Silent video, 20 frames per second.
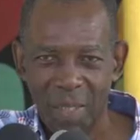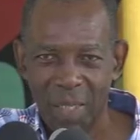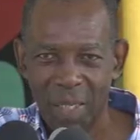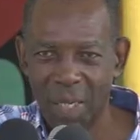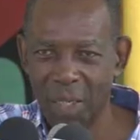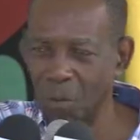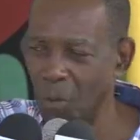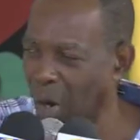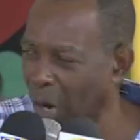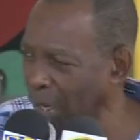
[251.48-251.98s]

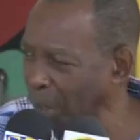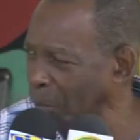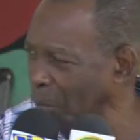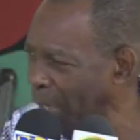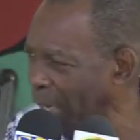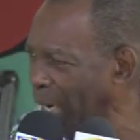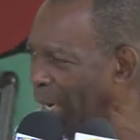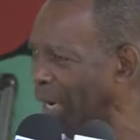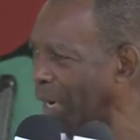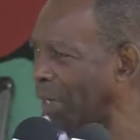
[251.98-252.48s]
And one
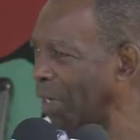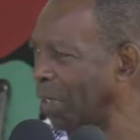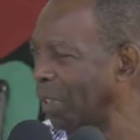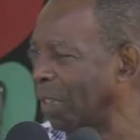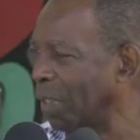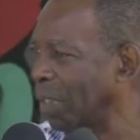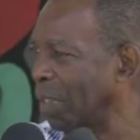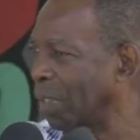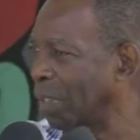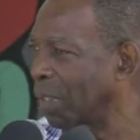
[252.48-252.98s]
where
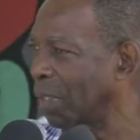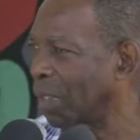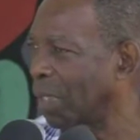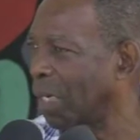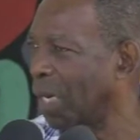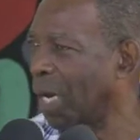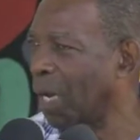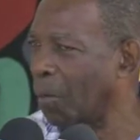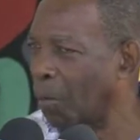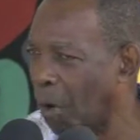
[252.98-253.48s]

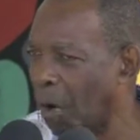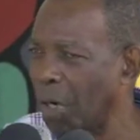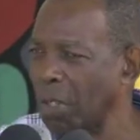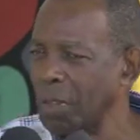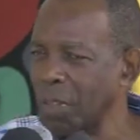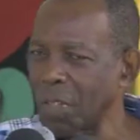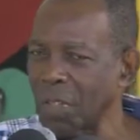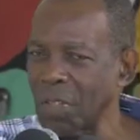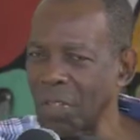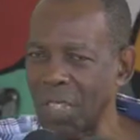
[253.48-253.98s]
I
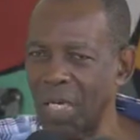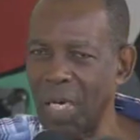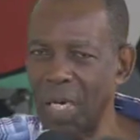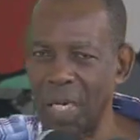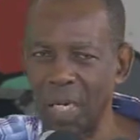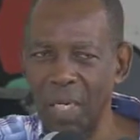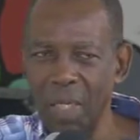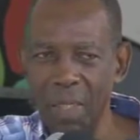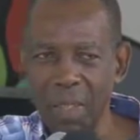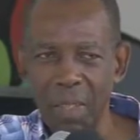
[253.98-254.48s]
want to
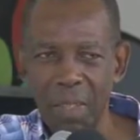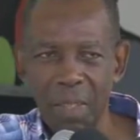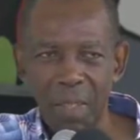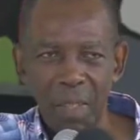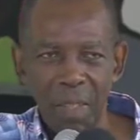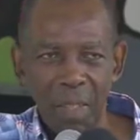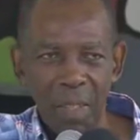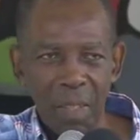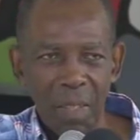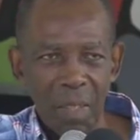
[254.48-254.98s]
say
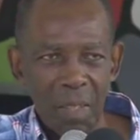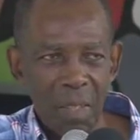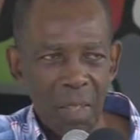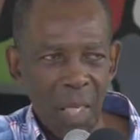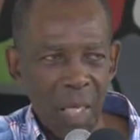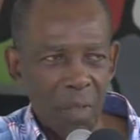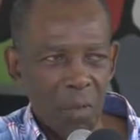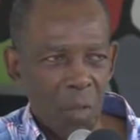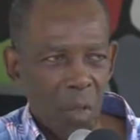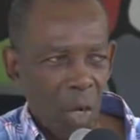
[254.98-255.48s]

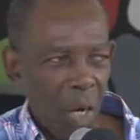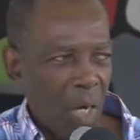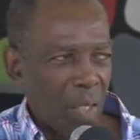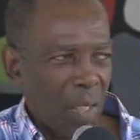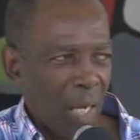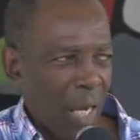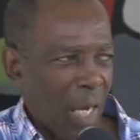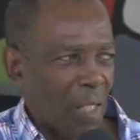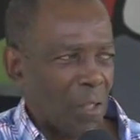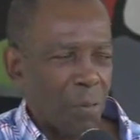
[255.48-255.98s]
that God
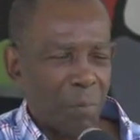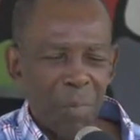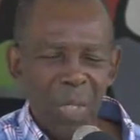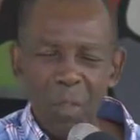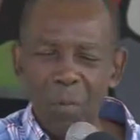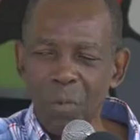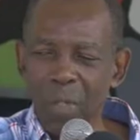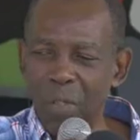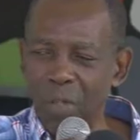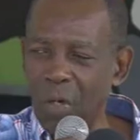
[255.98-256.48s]
has
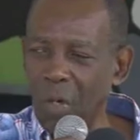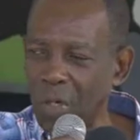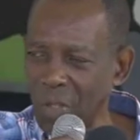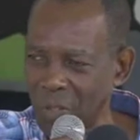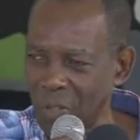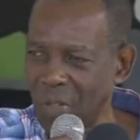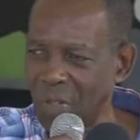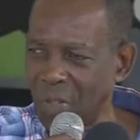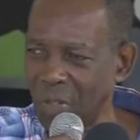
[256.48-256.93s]
been with us.